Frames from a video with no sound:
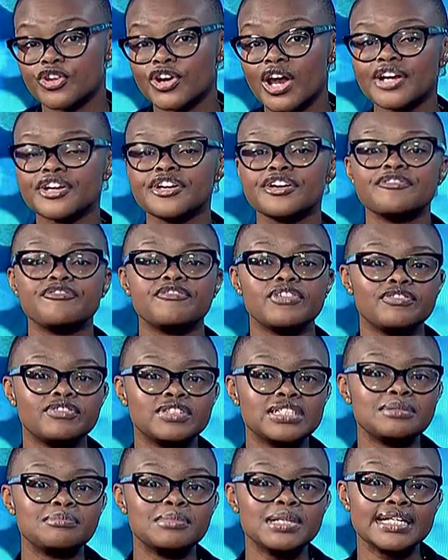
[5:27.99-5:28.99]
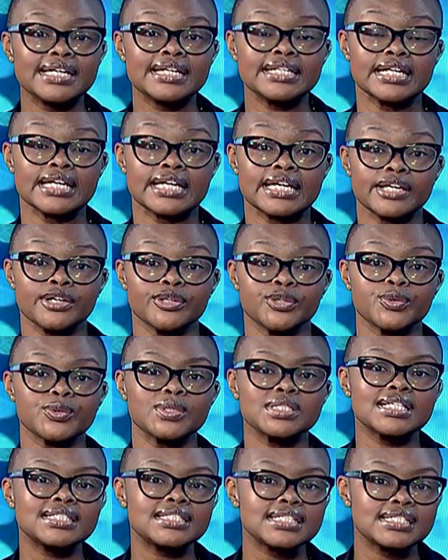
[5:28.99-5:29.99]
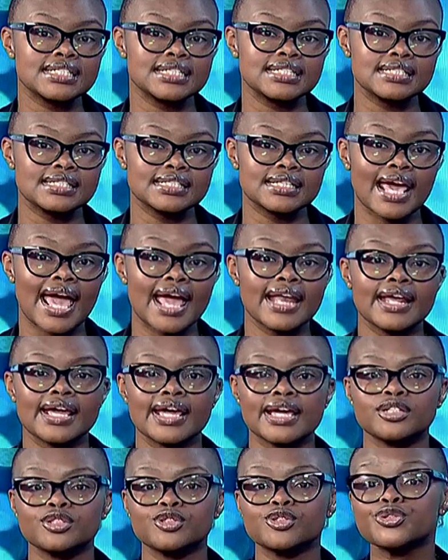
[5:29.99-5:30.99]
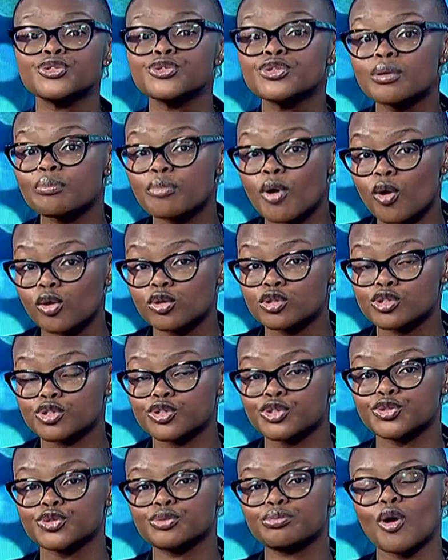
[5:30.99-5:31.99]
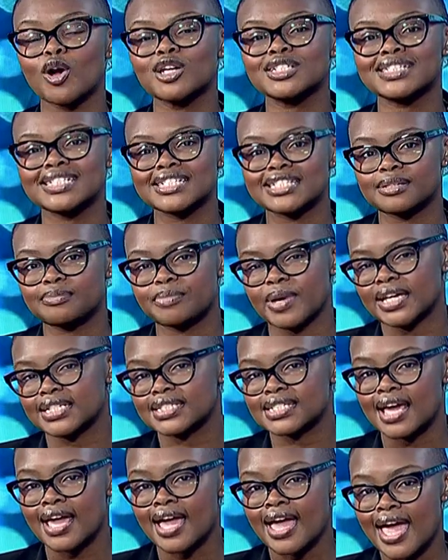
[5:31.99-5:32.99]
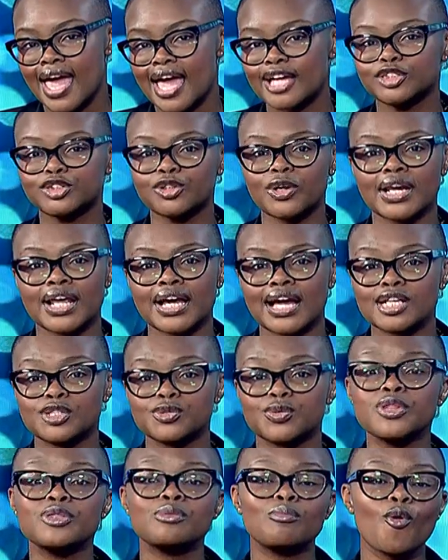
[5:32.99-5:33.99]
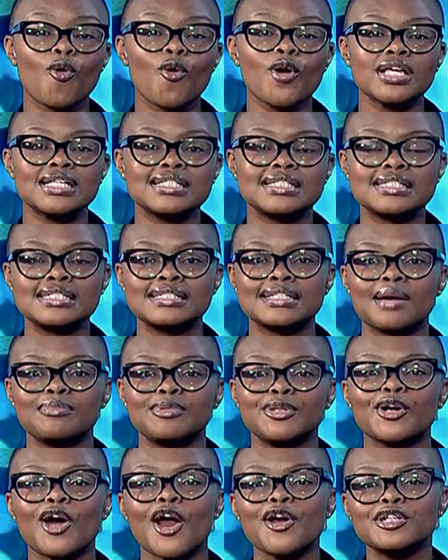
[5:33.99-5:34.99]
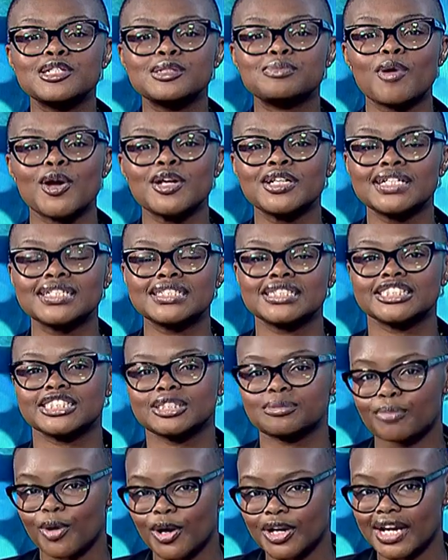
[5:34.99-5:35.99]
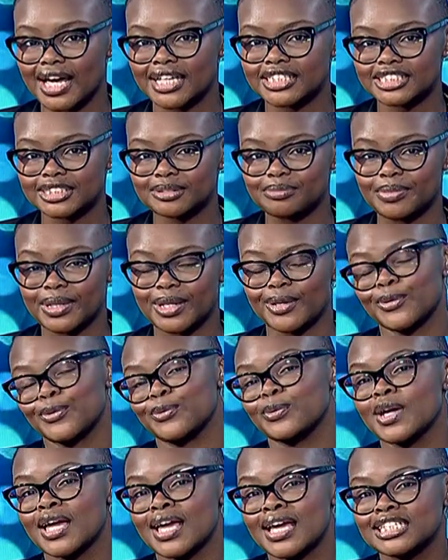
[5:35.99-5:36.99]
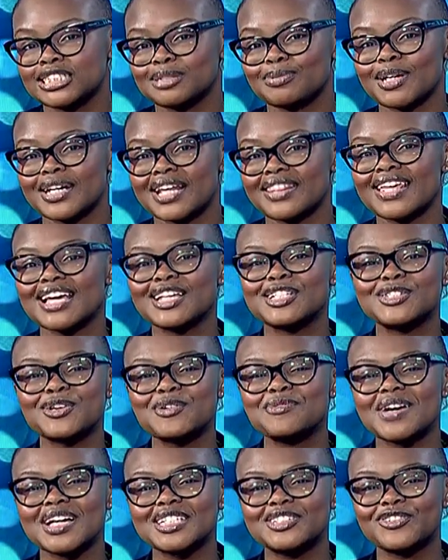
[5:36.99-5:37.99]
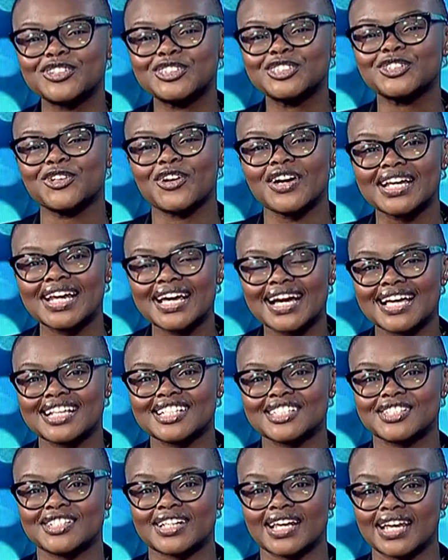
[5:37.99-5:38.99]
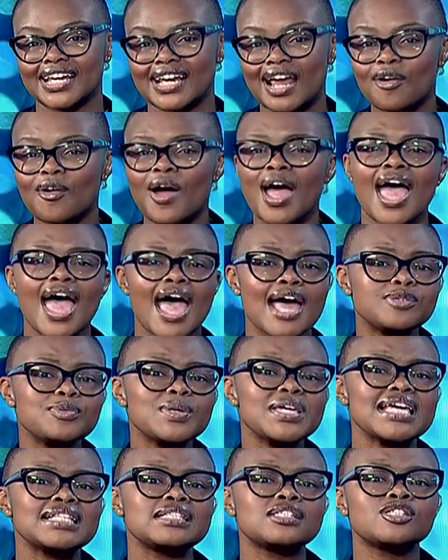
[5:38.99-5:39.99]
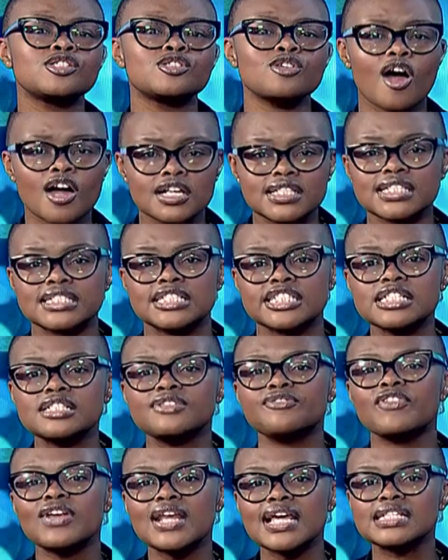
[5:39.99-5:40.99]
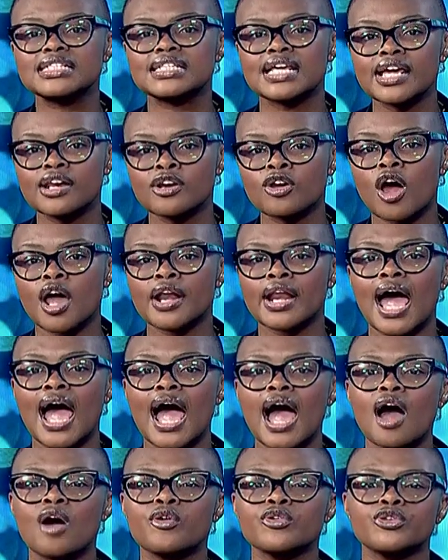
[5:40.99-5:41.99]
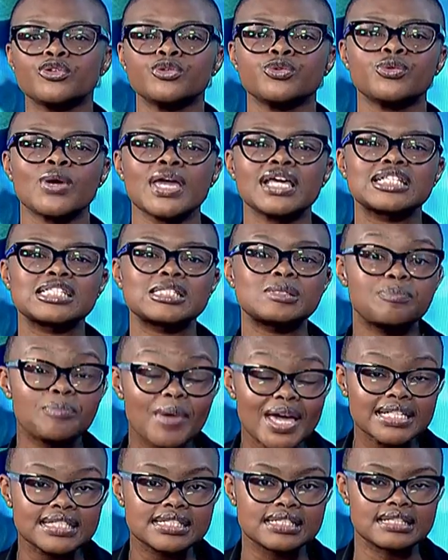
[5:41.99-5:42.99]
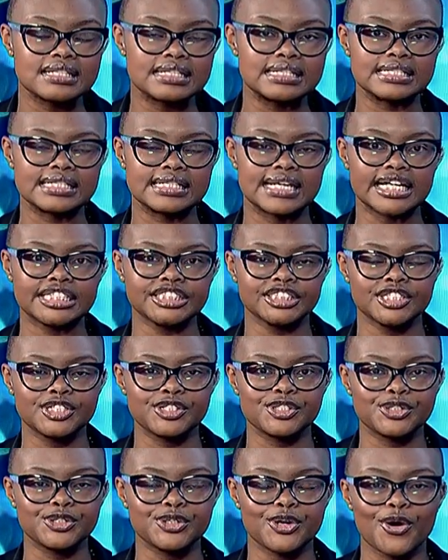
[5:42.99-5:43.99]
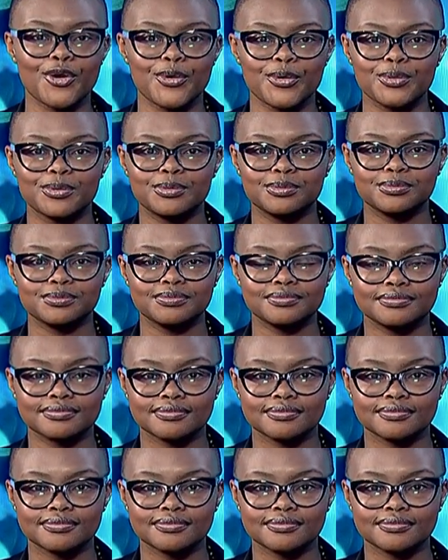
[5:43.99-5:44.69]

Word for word: 350 million EU citizens can head to the polls to participate. And joining us with more is DW correspondent Chiponda Chimbelu. Chiponda, thanks so much for joining us today. Now, as we get started, just fill us in on how you expect these elections to go.